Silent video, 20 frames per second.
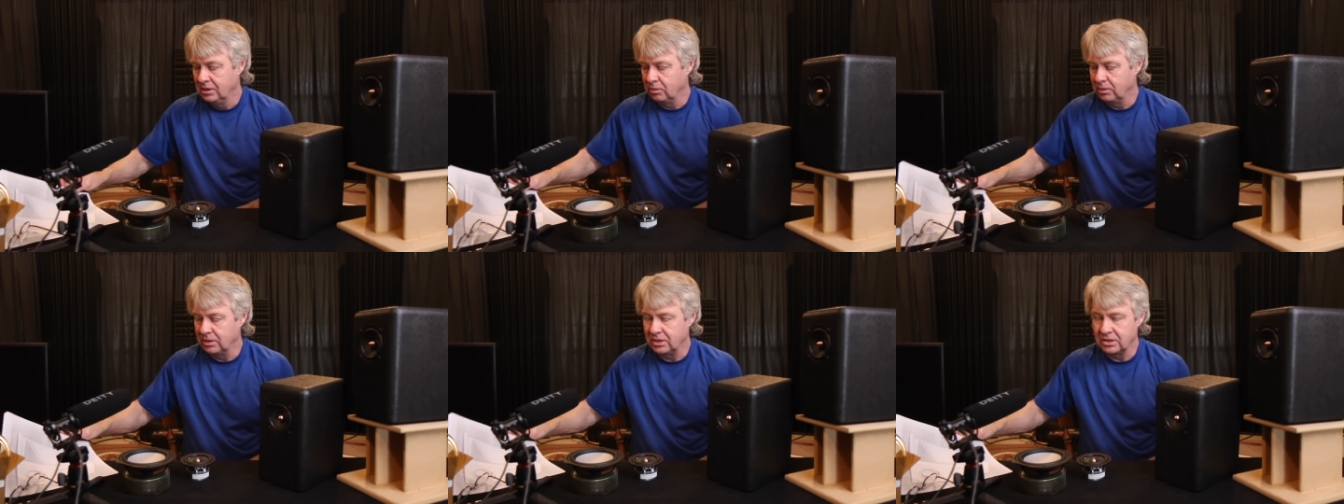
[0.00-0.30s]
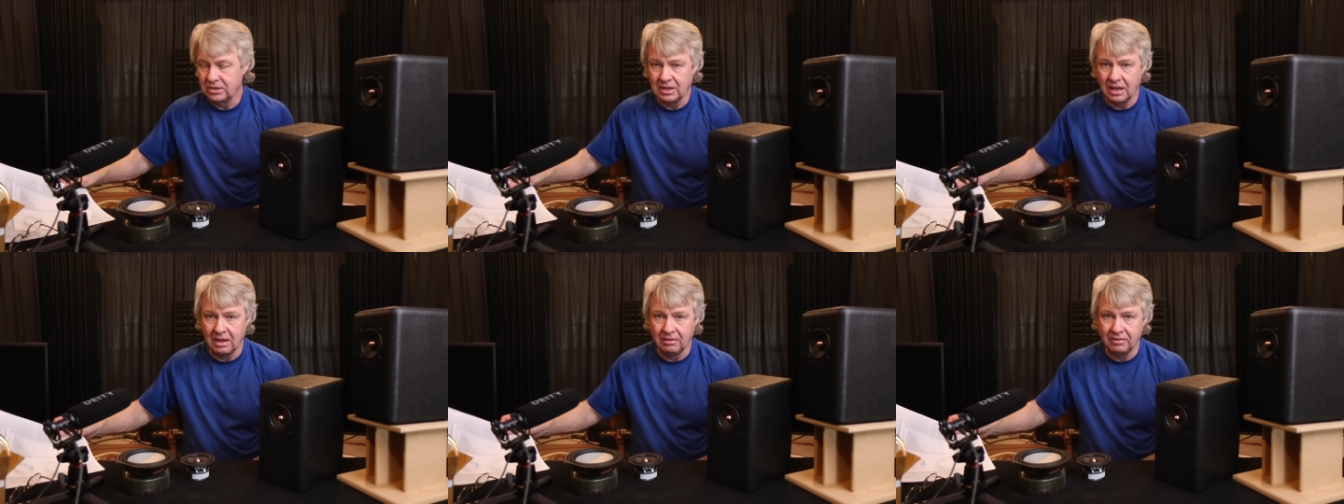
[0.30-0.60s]
We
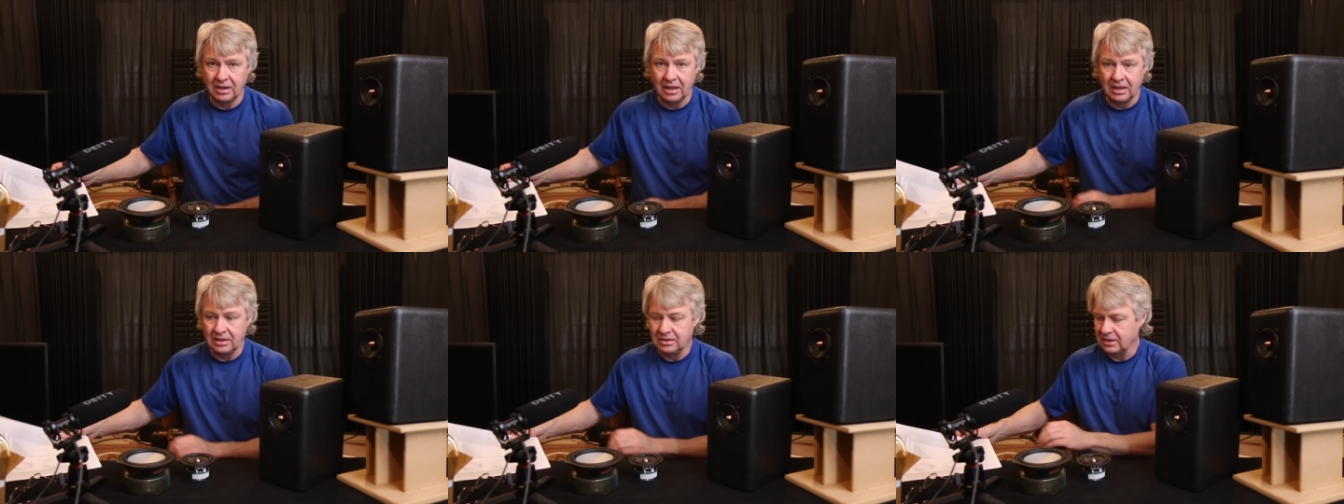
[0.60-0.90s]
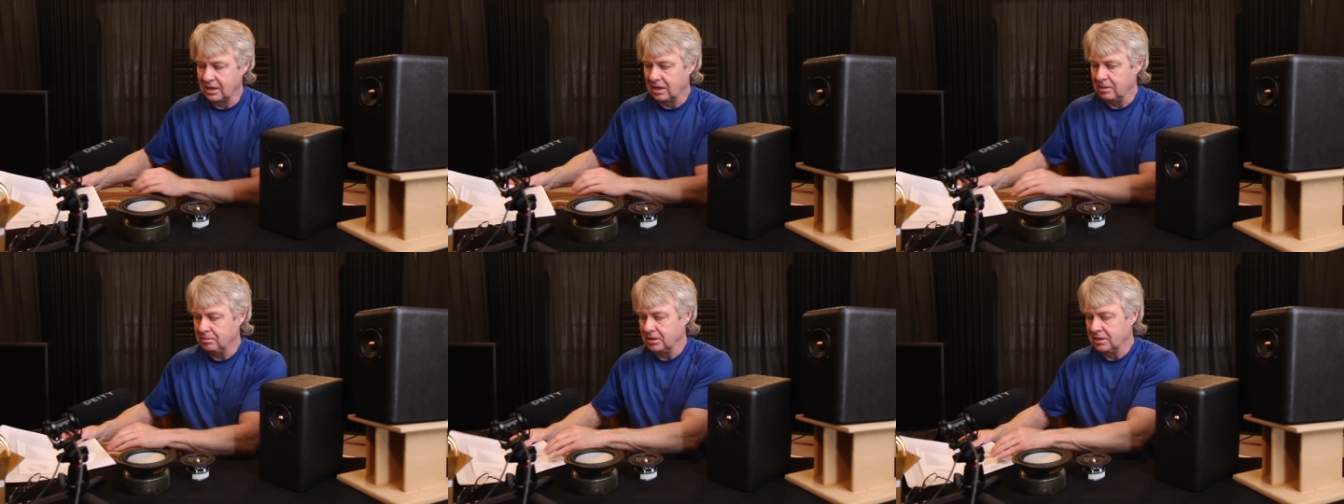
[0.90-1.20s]
just haven't had
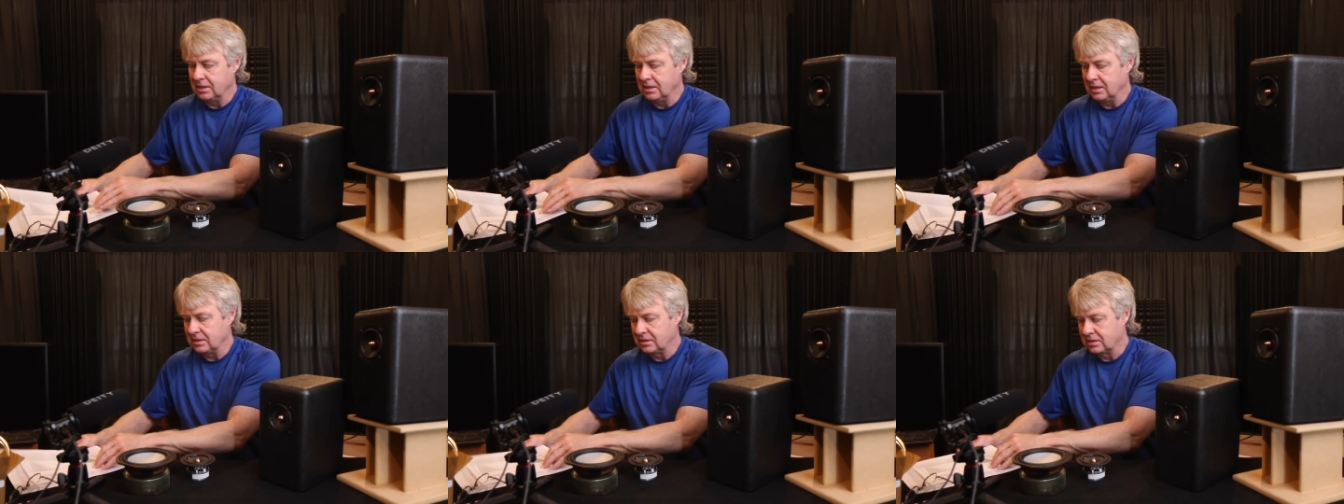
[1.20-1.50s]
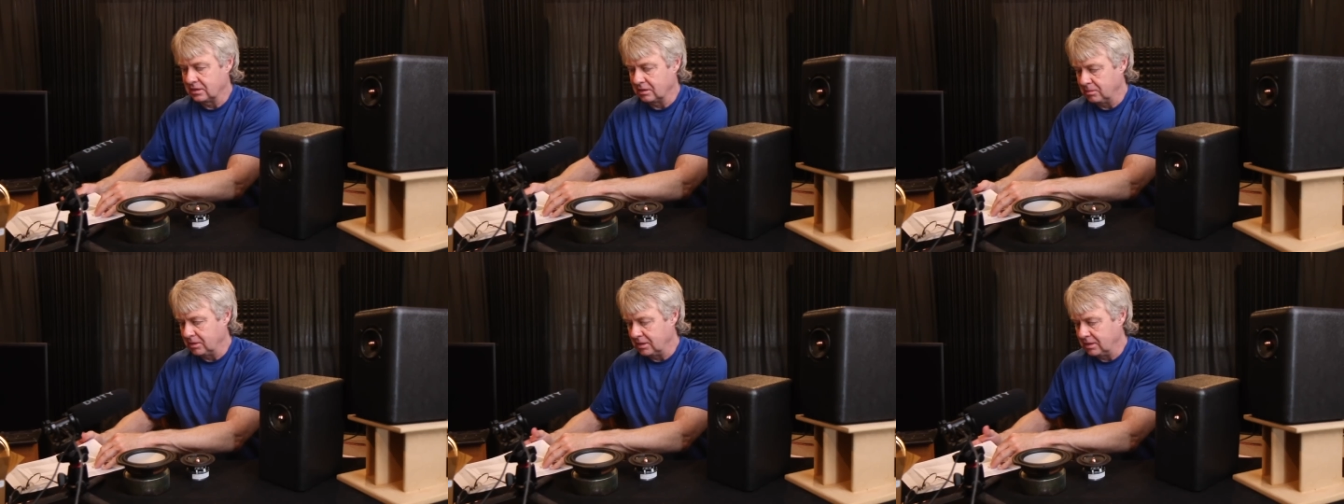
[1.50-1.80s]
time to get
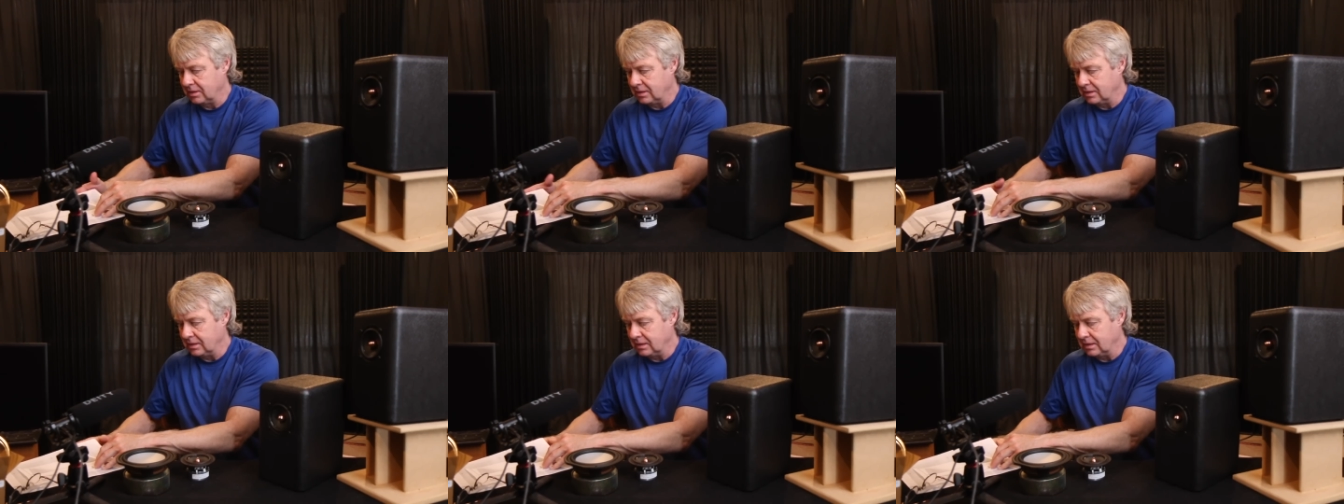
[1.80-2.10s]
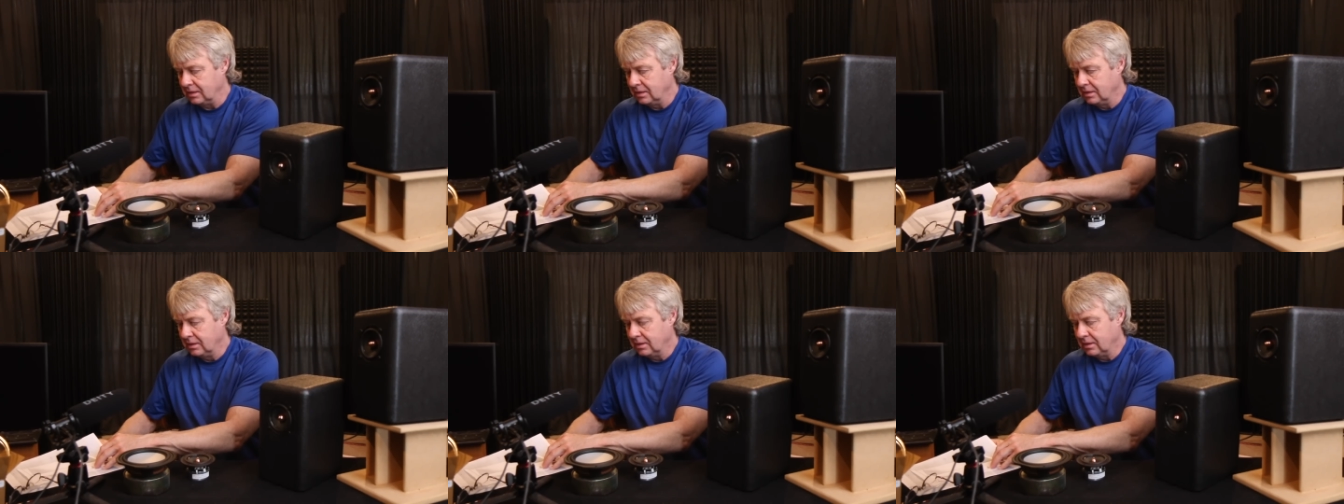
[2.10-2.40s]
some of
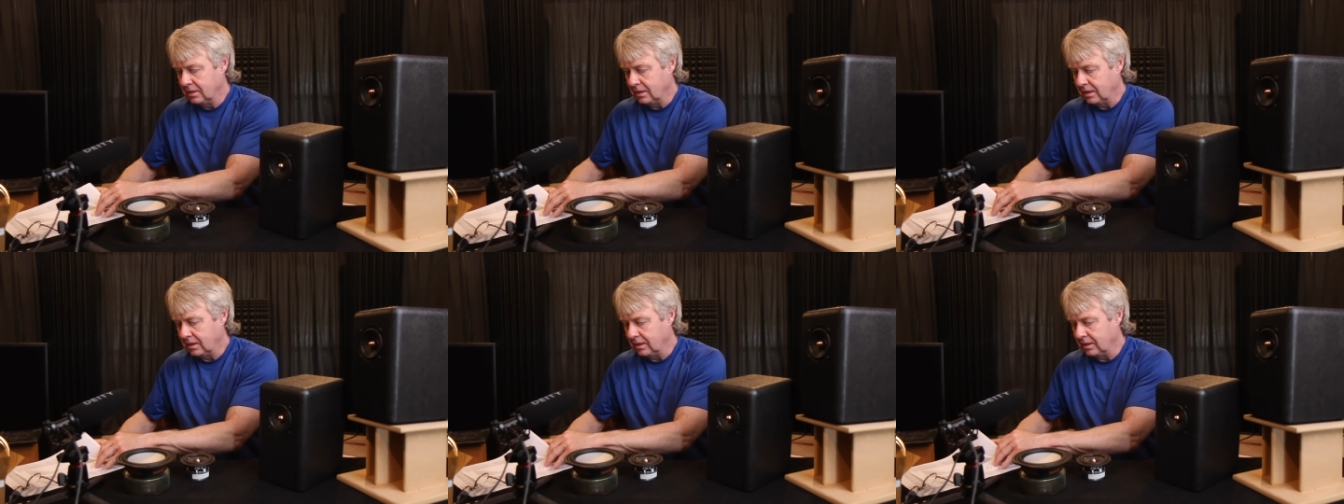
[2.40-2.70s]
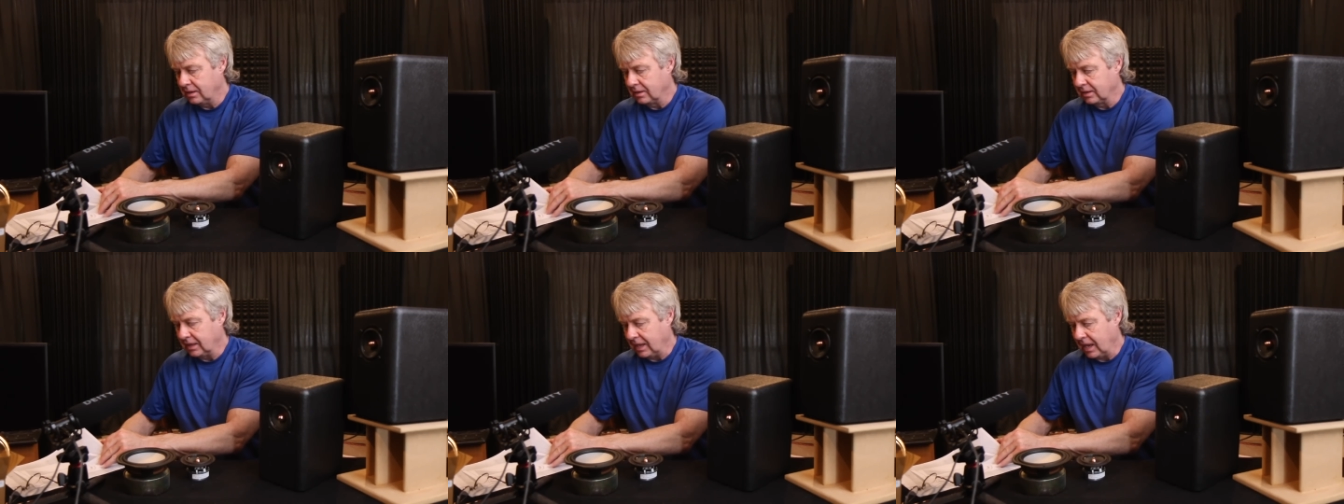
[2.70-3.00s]
the
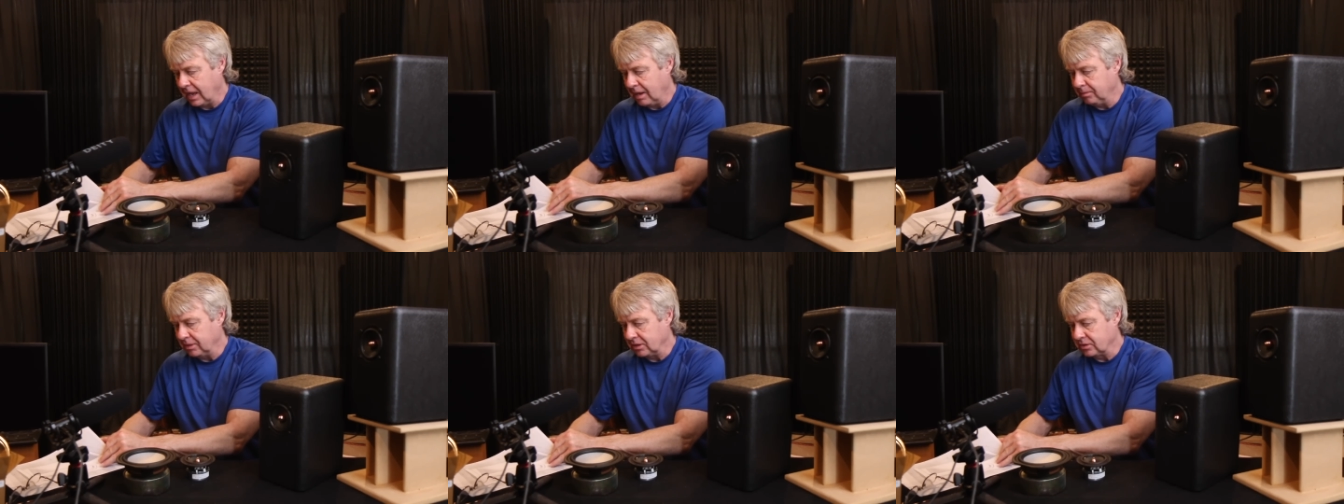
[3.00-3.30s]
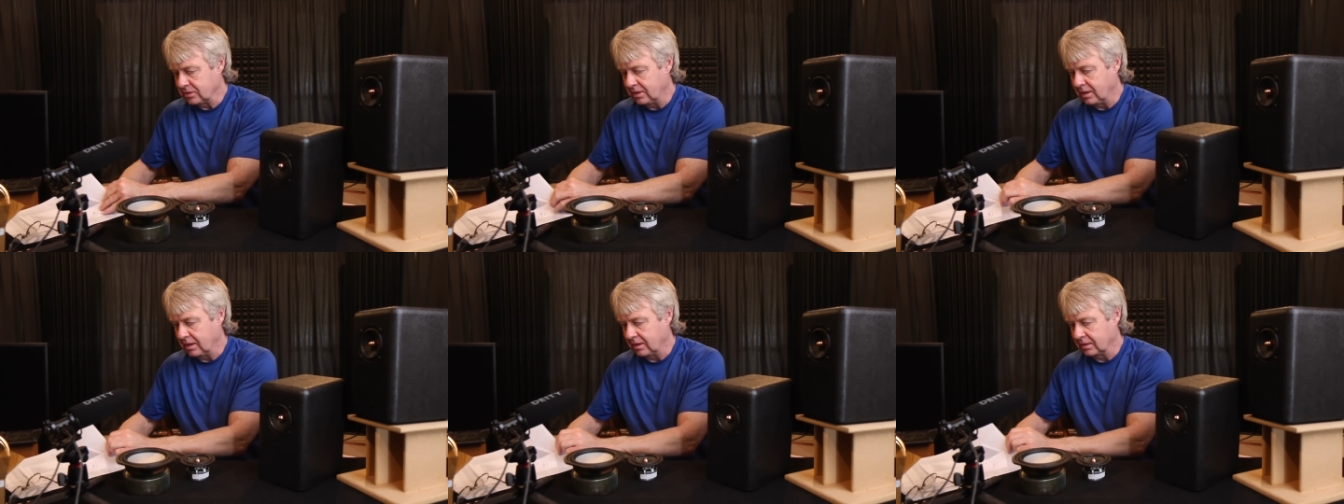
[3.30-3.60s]

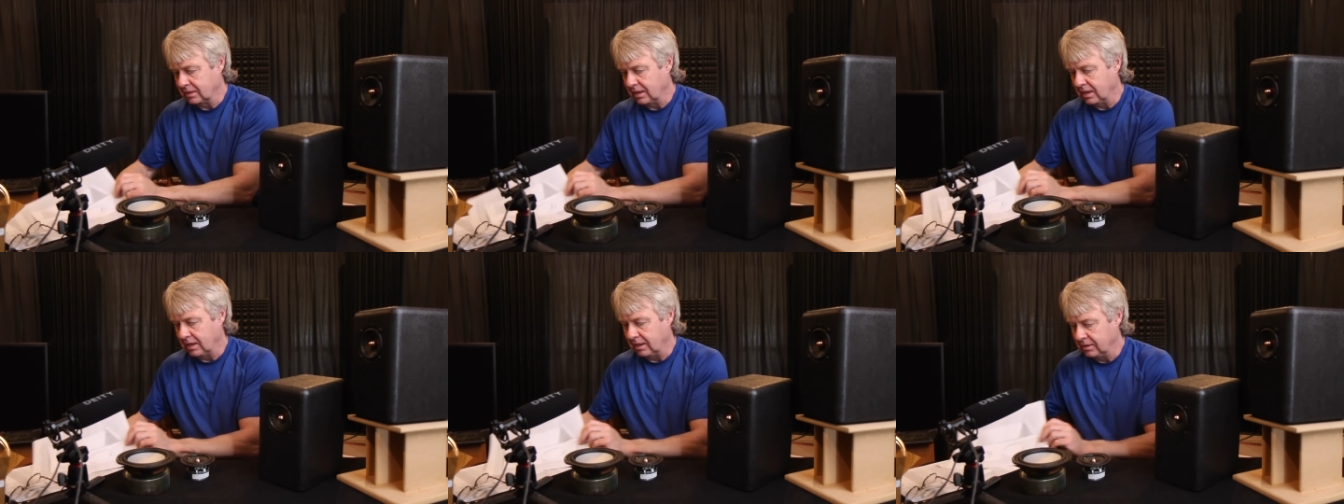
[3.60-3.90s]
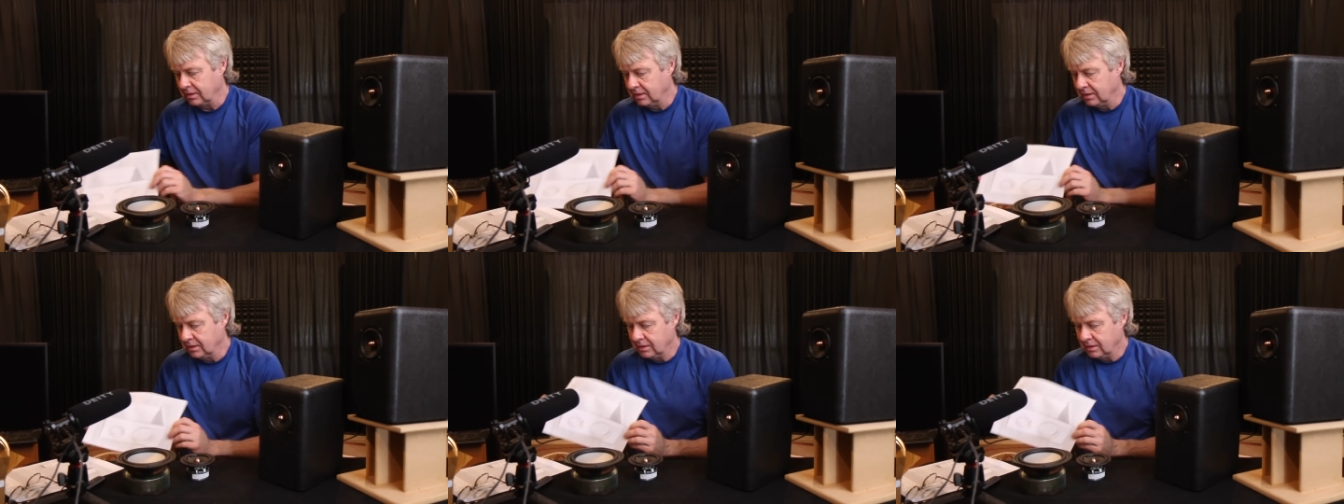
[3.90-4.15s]
cabinets knocked out.